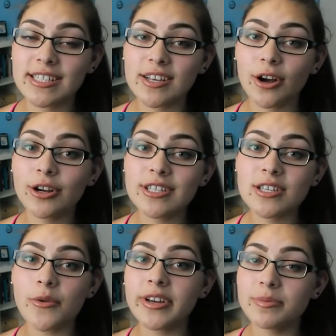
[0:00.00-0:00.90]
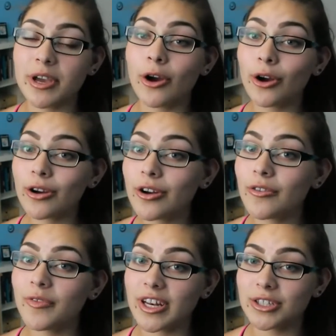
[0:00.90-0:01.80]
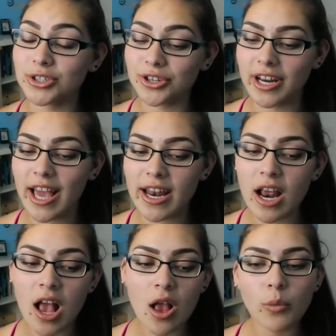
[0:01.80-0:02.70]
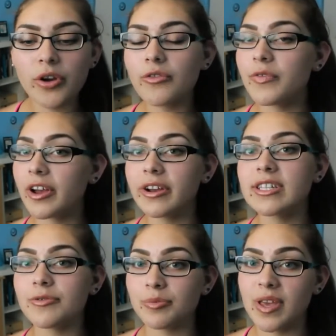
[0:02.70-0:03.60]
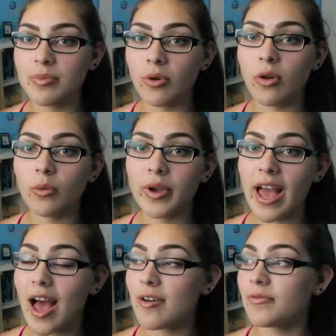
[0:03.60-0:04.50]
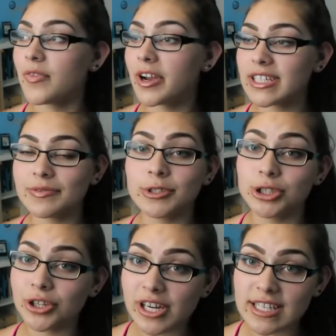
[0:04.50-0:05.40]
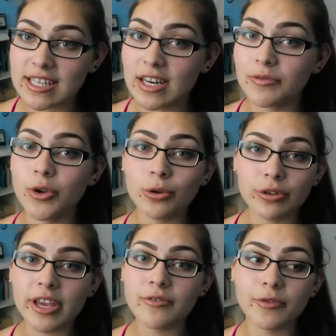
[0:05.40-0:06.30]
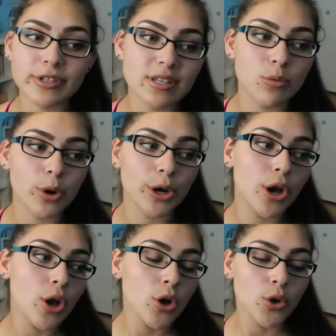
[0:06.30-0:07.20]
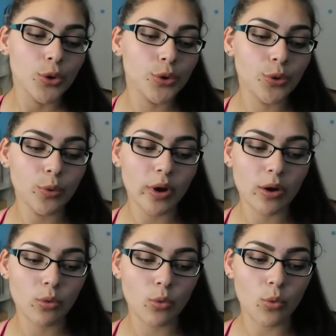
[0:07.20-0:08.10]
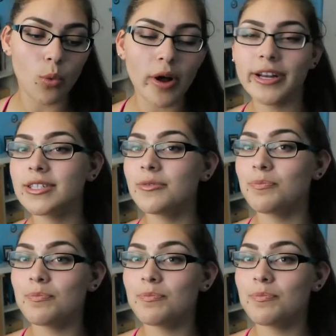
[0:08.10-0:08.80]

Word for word: hers is going to be her fitness journey, and we are very different people. We have very different journeys, and if you're looking for someone who wanted to